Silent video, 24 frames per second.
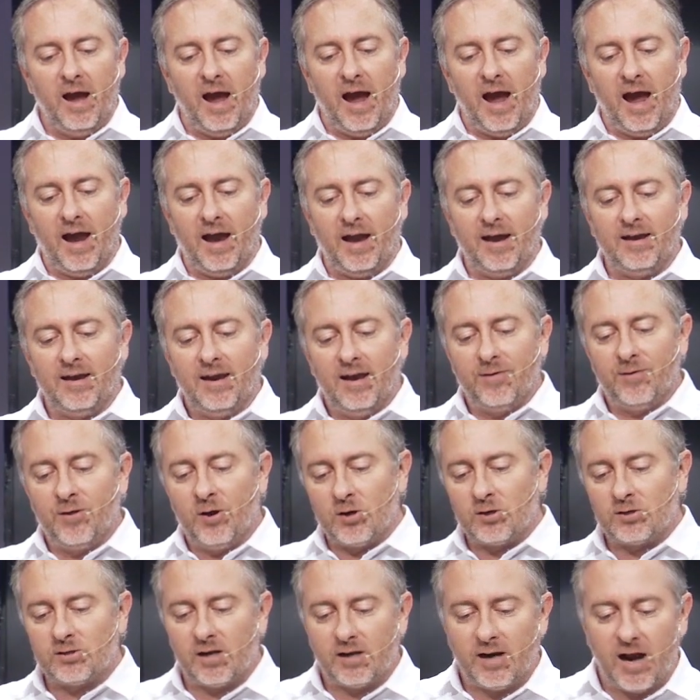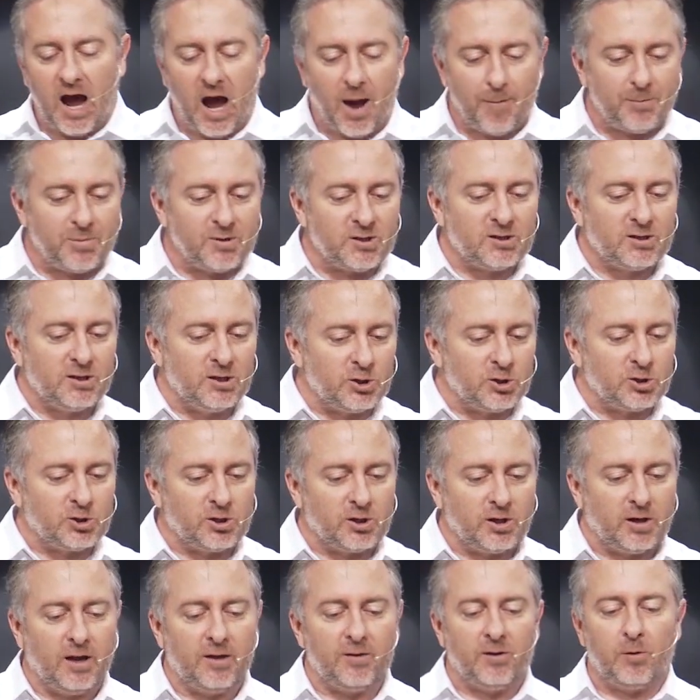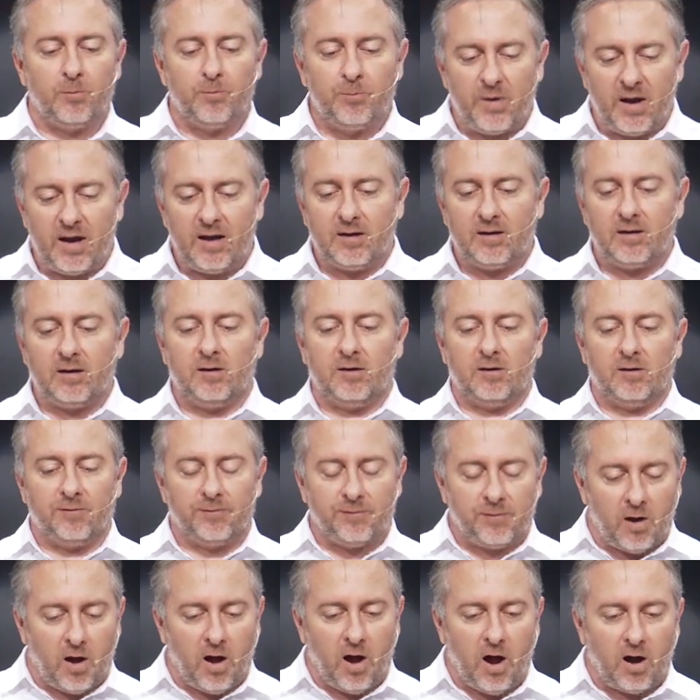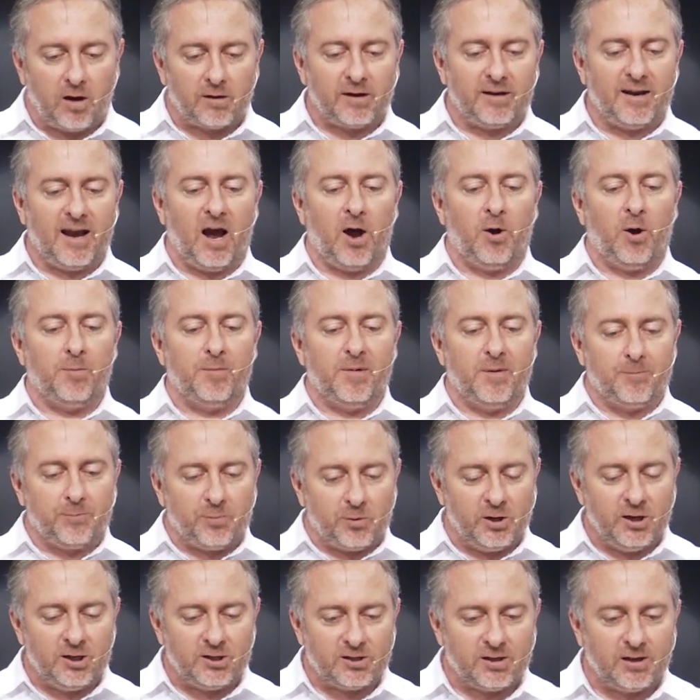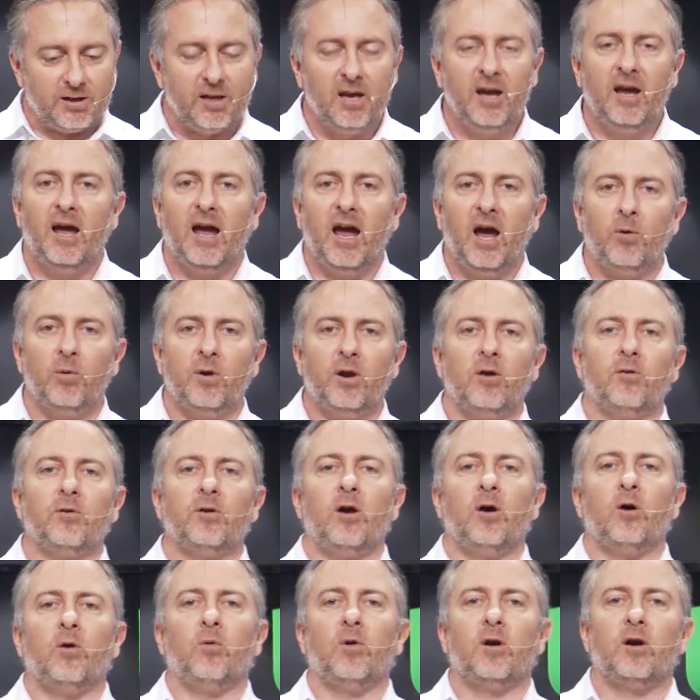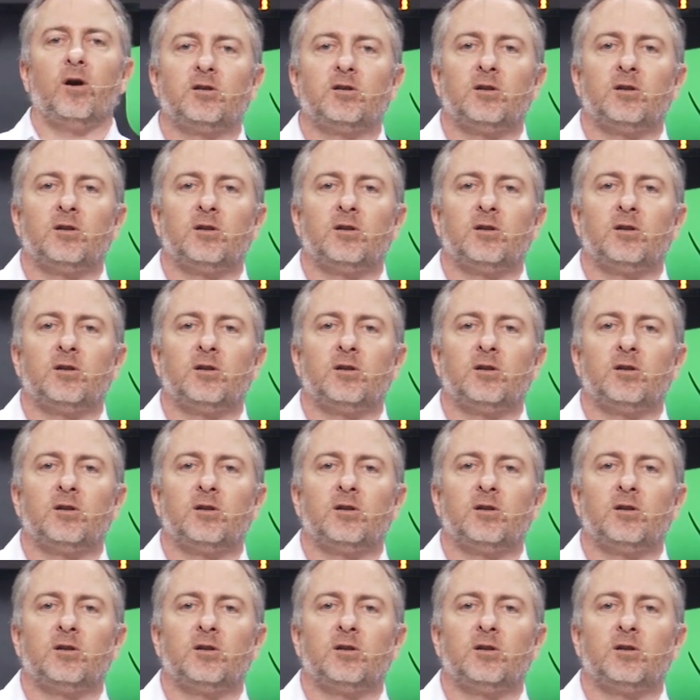and there's an opposition and they're beaten and they're flogged and now I'm in prison and we don't know